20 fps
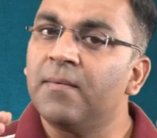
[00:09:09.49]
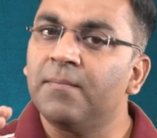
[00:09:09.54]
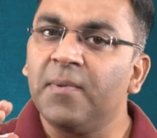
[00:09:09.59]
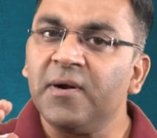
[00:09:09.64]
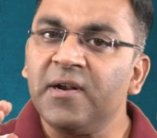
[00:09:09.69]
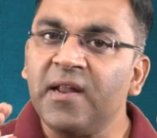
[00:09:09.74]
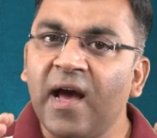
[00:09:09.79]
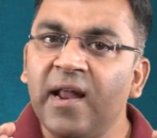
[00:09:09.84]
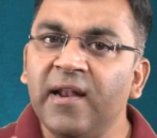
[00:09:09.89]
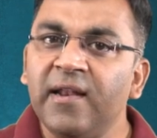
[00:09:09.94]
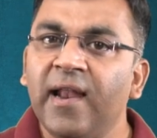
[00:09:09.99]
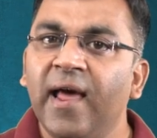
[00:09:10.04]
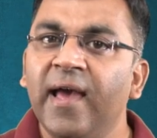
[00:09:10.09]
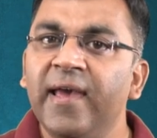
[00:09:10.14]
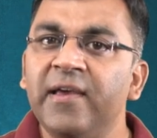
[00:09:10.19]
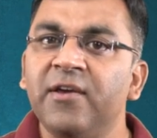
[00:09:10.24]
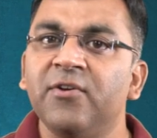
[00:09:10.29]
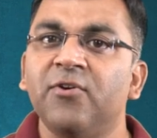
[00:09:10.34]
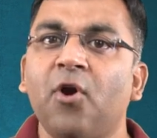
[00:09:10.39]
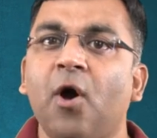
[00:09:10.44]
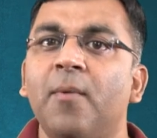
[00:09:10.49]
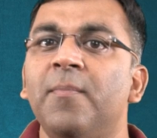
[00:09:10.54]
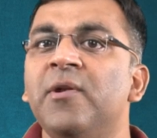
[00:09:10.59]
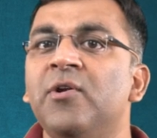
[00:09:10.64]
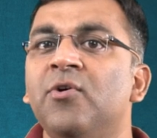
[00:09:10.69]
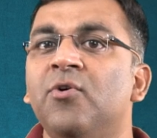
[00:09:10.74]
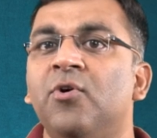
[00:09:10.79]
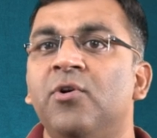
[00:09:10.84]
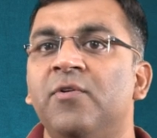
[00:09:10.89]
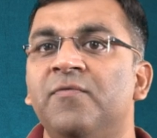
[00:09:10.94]
But unlike
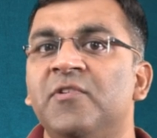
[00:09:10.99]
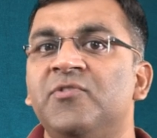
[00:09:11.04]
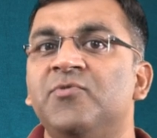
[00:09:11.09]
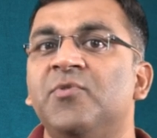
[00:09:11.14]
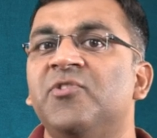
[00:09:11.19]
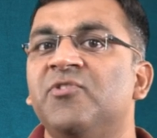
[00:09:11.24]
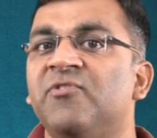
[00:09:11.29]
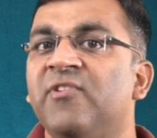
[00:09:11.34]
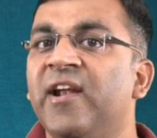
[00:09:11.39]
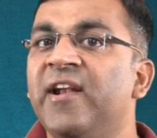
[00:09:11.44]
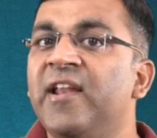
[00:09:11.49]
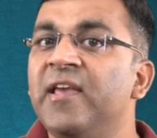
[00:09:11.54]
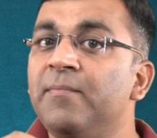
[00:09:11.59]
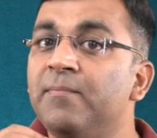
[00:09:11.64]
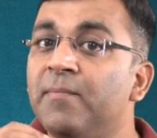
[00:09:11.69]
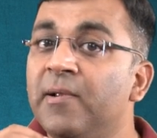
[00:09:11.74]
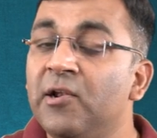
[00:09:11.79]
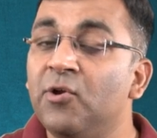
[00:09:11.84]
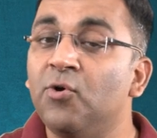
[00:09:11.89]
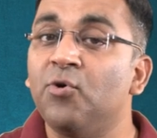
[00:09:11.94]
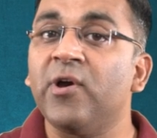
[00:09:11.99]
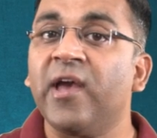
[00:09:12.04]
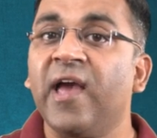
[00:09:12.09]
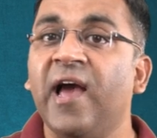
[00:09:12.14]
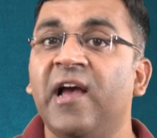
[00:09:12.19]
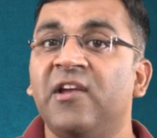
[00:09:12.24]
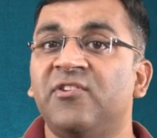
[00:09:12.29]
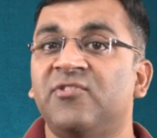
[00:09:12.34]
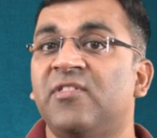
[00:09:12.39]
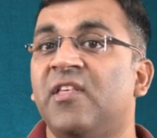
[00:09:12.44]
Robinhood, which was trading below
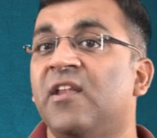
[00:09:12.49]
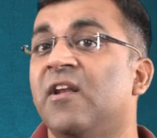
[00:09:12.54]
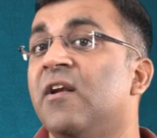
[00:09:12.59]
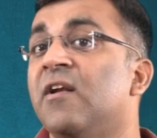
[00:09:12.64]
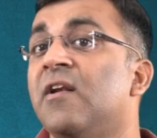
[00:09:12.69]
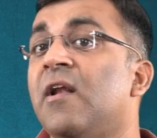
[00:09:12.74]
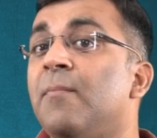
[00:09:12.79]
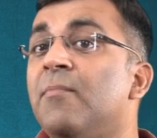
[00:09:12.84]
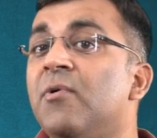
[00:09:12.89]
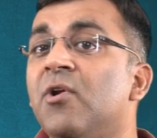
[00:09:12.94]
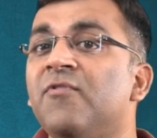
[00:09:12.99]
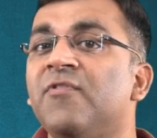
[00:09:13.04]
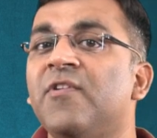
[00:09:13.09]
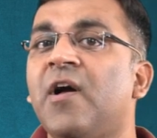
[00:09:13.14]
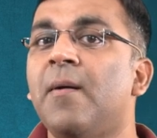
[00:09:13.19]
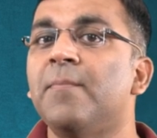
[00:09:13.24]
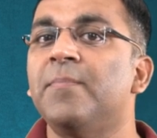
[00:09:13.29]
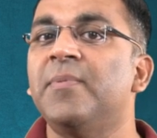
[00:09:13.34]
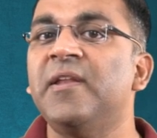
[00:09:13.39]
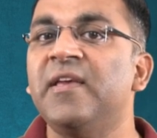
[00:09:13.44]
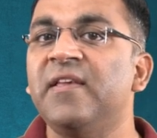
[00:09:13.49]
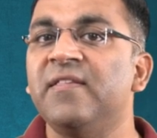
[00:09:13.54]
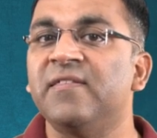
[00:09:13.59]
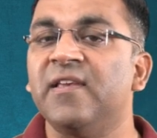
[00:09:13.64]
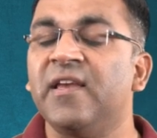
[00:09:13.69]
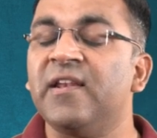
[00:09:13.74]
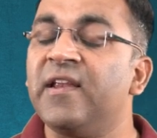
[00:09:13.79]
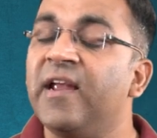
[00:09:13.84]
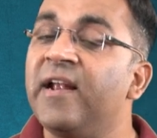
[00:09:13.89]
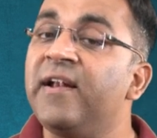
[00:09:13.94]
cash, there are a number of companies
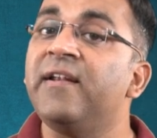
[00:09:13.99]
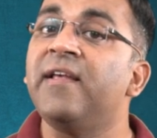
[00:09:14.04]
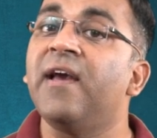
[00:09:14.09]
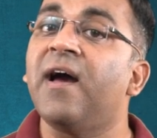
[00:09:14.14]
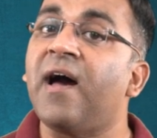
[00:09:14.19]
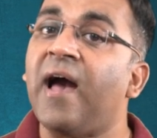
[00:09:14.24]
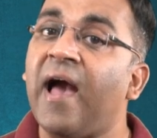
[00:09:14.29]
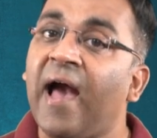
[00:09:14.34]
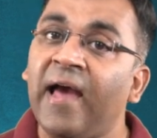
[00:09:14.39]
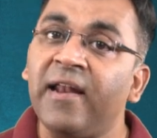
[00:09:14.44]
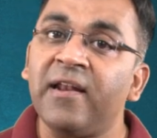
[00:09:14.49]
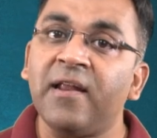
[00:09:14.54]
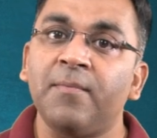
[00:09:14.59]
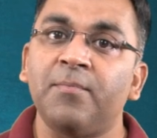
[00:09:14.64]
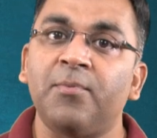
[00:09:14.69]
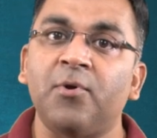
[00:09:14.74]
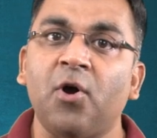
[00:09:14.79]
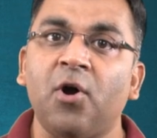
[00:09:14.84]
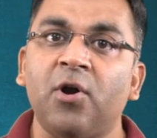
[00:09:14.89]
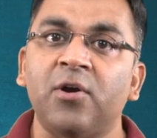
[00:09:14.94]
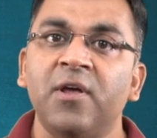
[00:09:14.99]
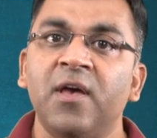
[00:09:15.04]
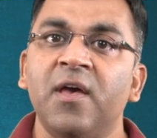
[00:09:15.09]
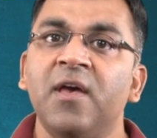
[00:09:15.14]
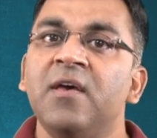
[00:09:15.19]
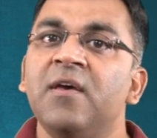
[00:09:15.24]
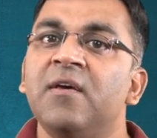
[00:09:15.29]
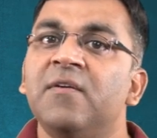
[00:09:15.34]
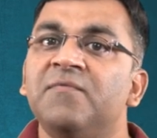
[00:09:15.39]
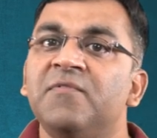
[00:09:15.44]
in India and abroad
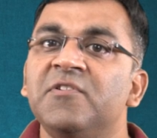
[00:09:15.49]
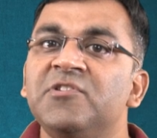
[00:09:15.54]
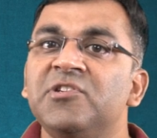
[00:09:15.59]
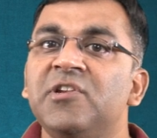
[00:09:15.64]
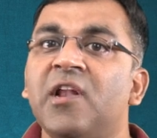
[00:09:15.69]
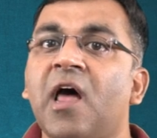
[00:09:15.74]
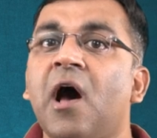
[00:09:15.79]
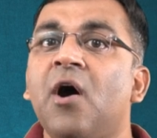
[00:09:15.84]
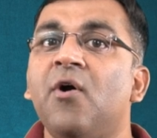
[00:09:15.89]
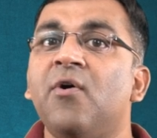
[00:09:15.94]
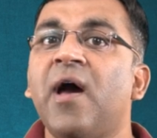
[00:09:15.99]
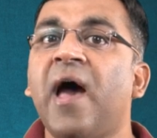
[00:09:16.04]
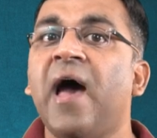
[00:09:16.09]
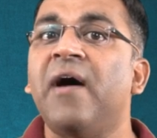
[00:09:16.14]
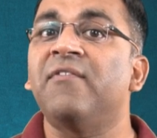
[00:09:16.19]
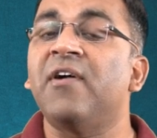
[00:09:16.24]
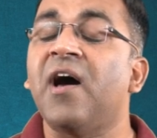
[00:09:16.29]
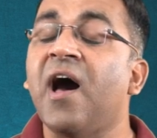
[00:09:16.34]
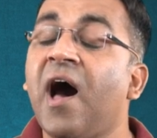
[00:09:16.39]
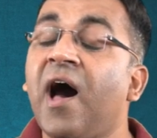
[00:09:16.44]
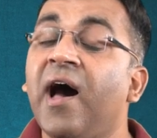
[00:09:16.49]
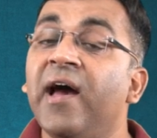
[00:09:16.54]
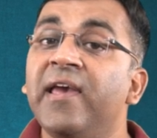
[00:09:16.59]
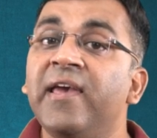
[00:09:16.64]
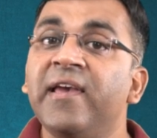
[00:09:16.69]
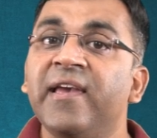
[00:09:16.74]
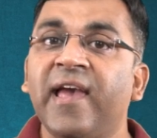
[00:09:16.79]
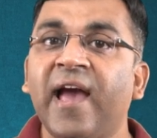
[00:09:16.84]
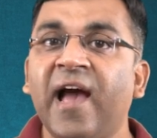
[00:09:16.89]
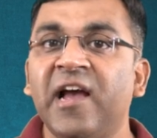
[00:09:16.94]
which now have a
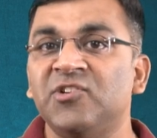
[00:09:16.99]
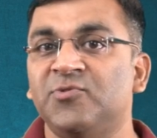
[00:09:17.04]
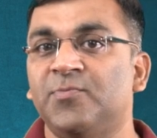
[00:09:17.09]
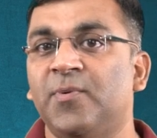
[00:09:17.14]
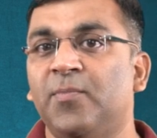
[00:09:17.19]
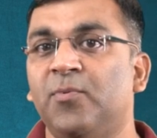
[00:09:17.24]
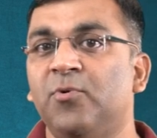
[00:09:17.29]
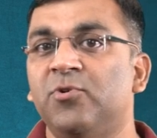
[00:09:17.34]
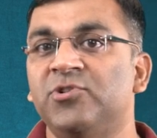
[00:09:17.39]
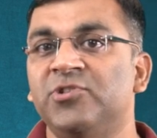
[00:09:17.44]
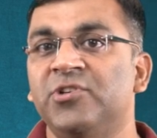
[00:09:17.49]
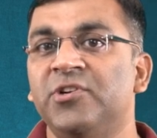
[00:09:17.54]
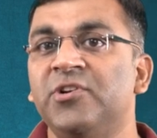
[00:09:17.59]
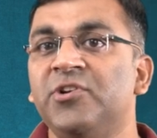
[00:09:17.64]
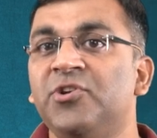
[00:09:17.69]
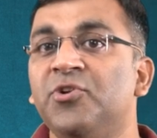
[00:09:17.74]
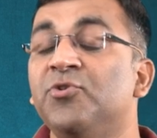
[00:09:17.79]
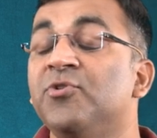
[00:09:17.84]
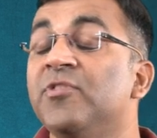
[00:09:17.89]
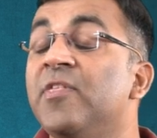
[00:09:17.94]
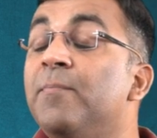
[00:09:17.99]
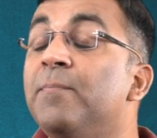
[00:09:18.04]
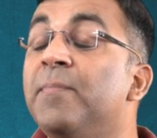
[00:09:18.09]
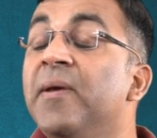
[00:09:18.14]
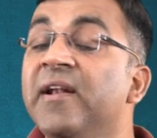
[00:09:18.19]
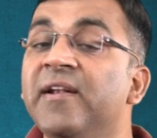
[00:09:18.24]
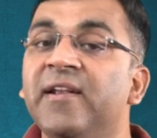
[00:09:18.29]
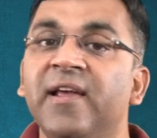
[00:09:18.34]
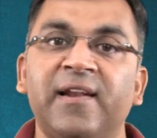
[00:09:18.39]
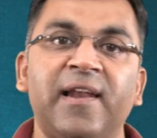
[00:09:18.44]
high cash proportion due to the
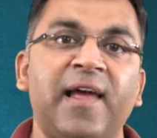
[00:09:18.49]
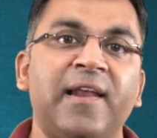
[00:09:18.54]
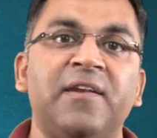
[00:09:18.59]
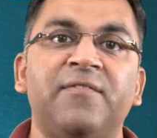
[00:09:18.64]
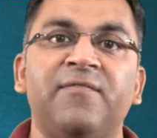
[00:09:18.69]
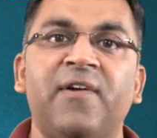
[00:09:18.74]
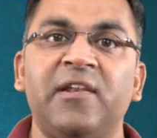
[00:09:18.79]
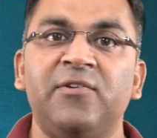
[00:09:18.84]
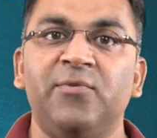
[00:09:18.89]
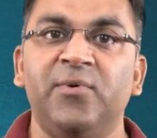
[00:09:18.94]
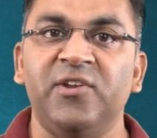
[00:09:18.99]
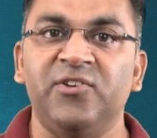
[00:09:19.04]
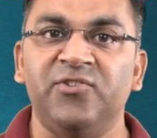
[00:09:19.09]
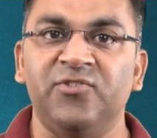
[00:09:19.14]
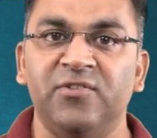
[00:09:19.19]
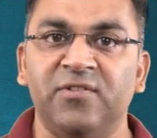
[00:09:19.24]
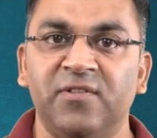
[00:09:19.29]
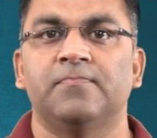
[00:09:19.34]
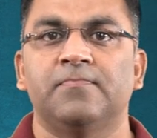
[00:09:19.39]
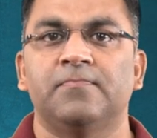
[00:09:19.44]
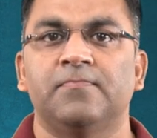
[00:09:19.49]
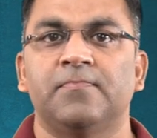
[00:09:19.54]
big decline in valuation.